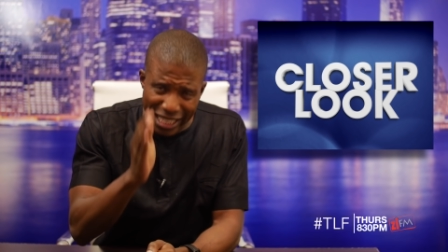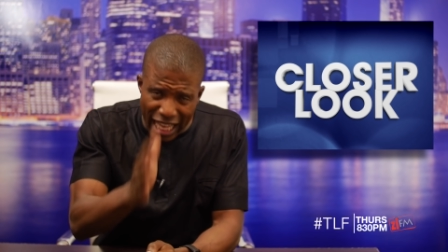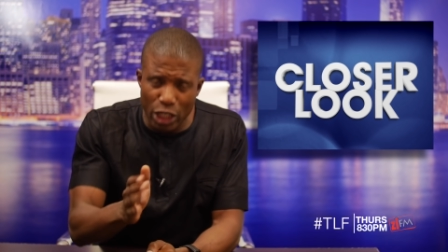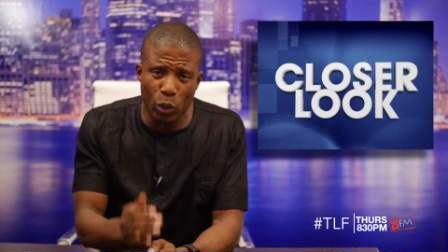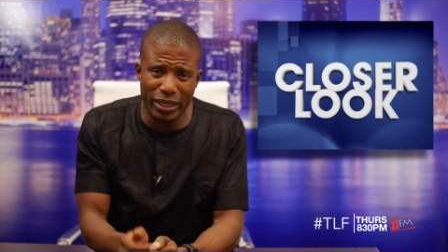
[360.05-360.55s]

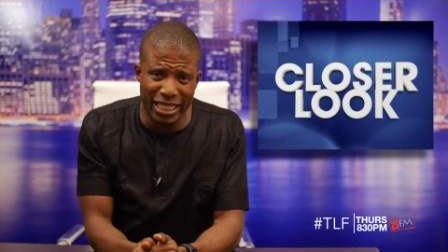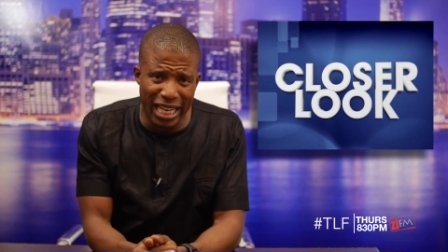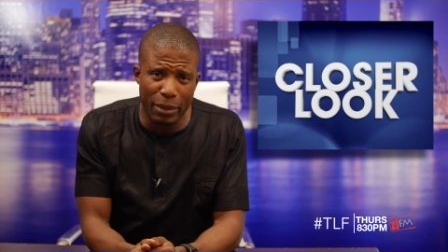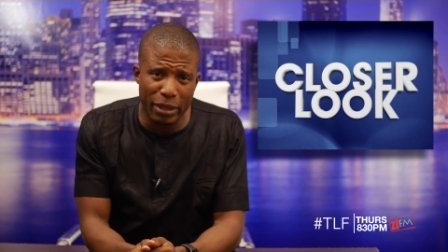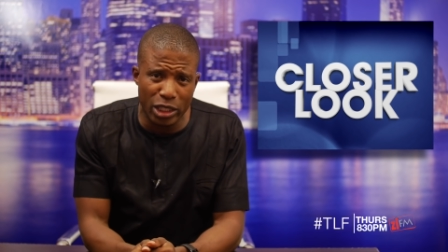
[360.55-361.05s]
That's what
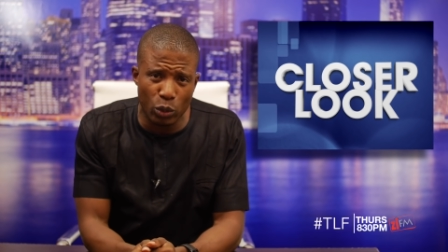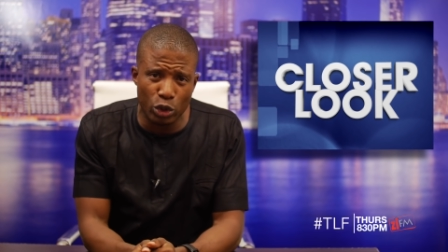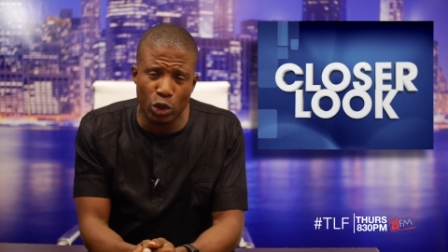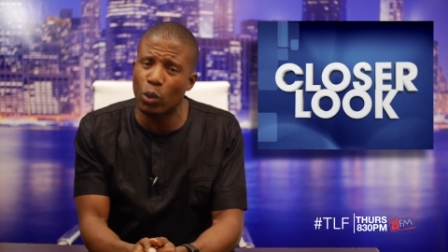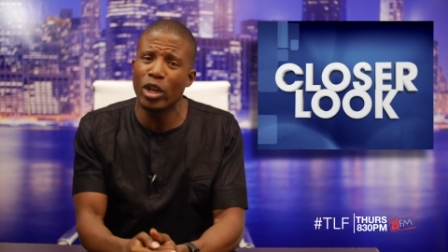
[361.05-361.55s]
Tendai Biti
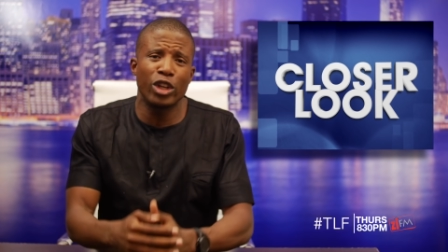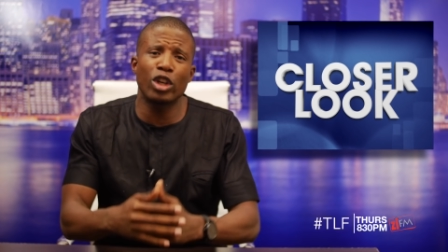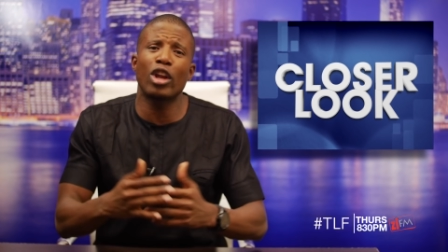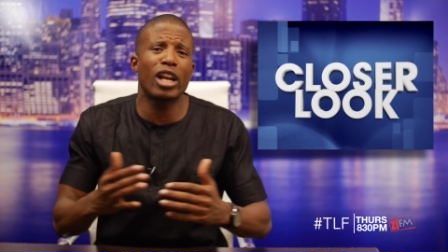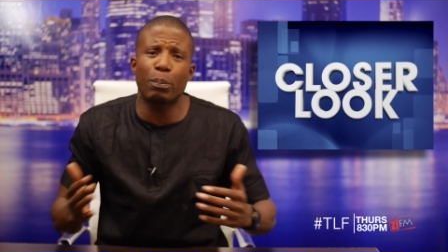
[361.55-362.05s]
will do.
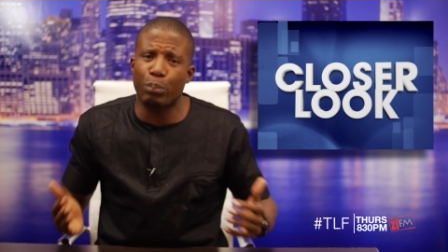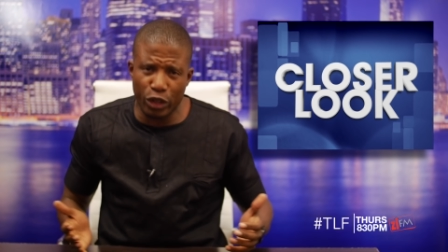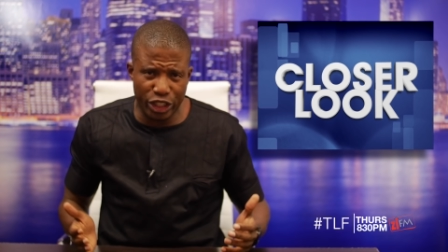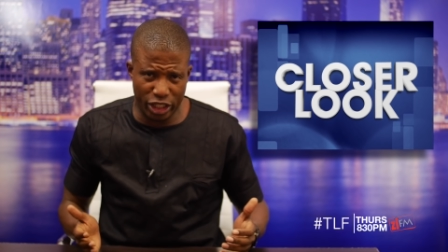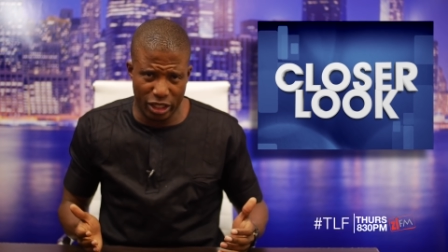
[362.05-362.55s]
You're not a
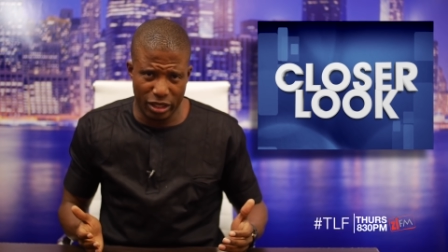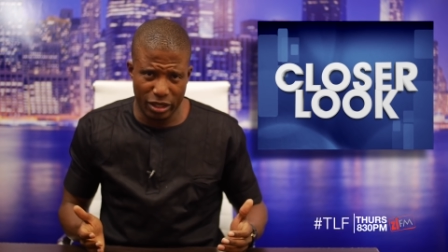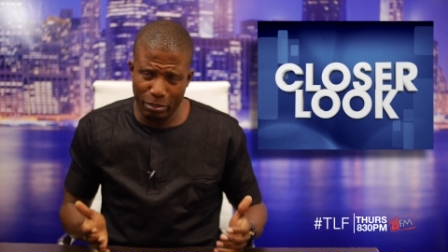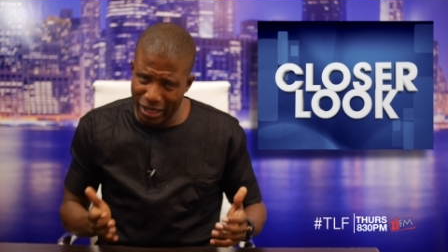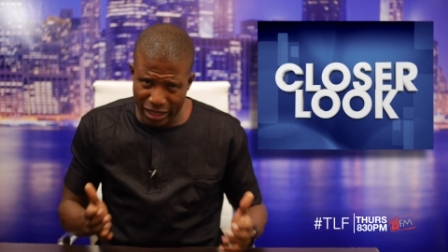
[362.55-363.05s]
preacher.
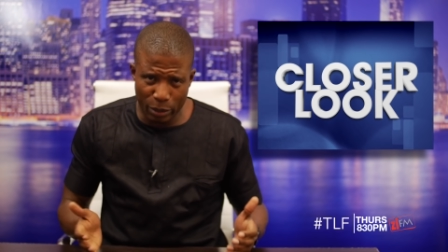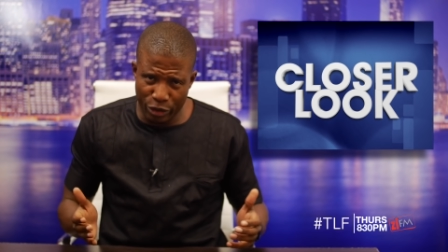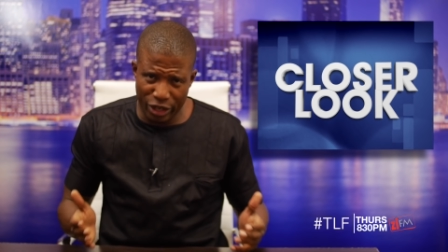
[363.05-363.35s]
Mr.